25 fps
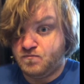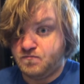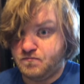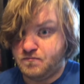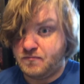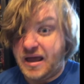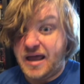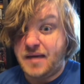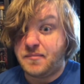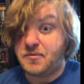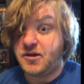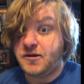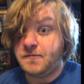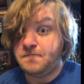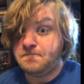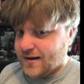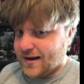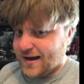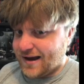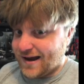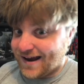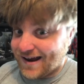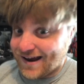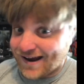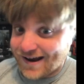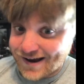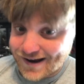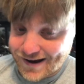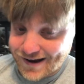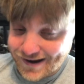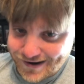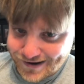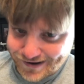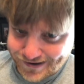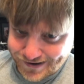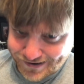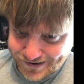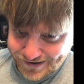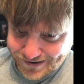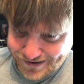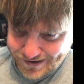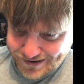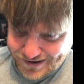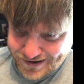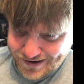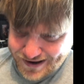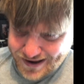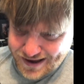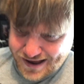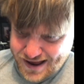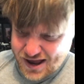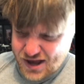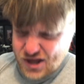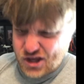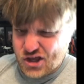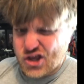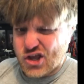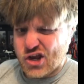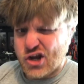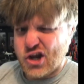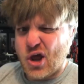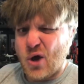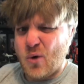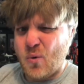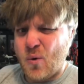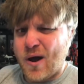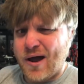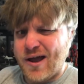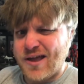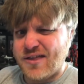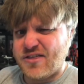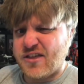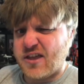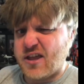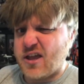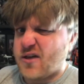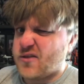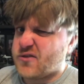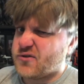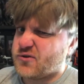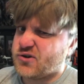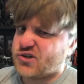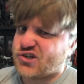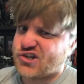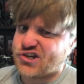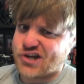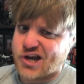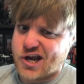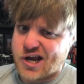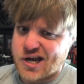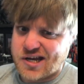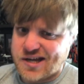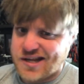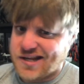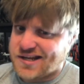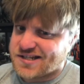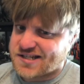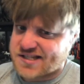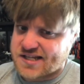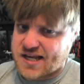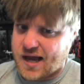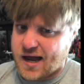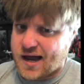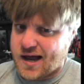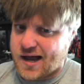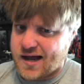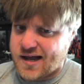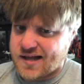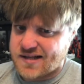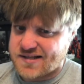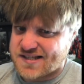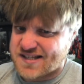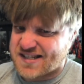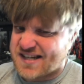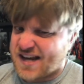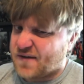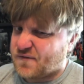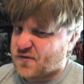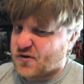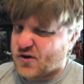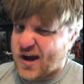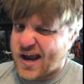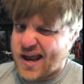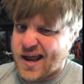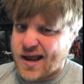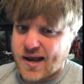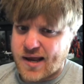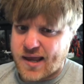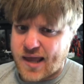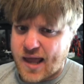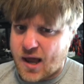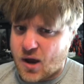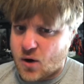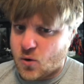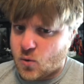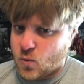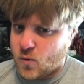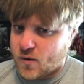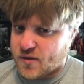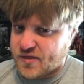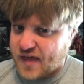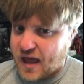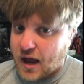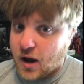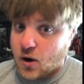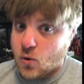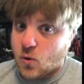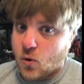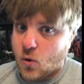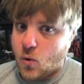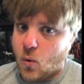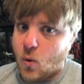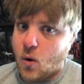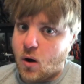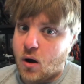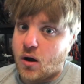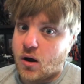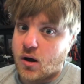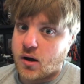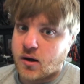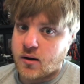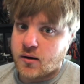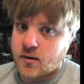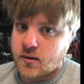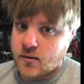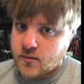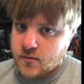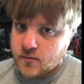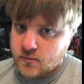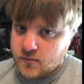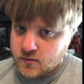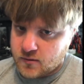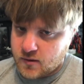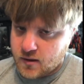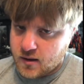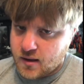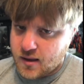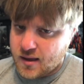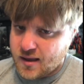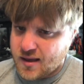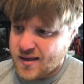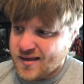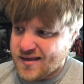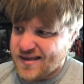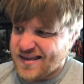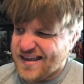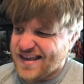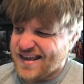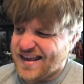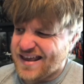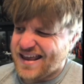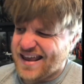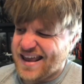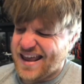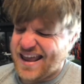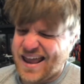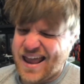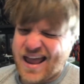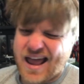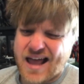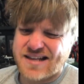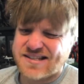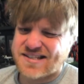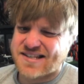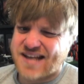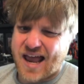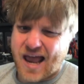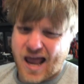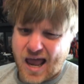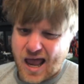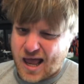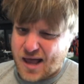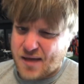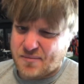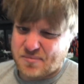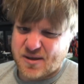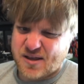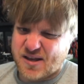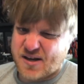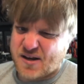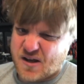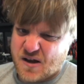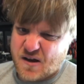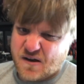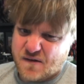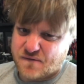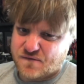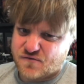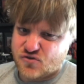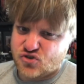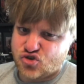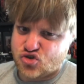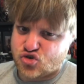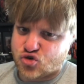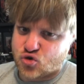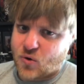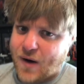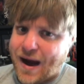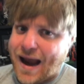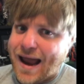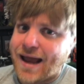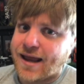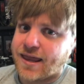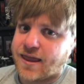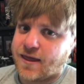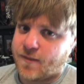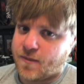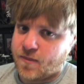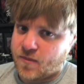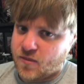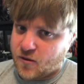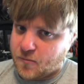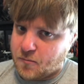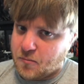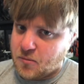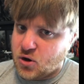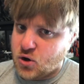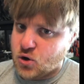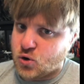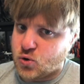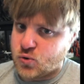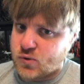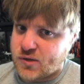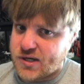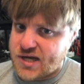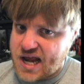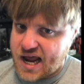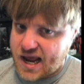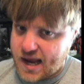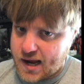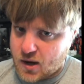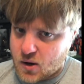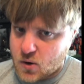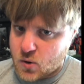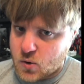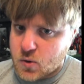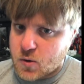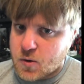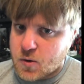Maybe. Hey. You know why the other Chinese gods never hang out with Ao Guang? He has a habit of dragging the mood down.